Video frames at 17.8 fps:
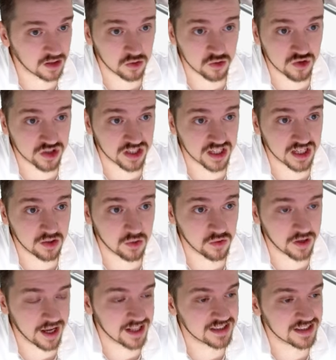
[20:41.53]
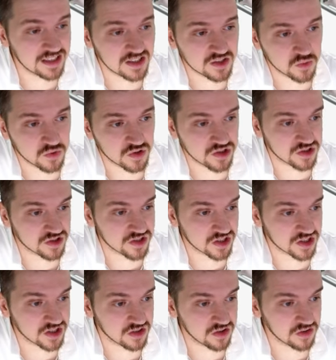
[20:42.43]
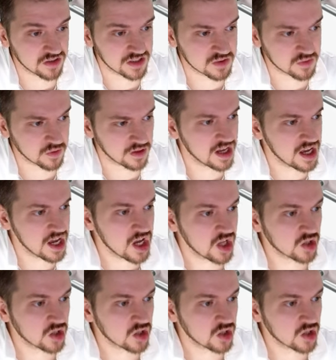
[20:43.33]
You should take a look at the switches section on this one.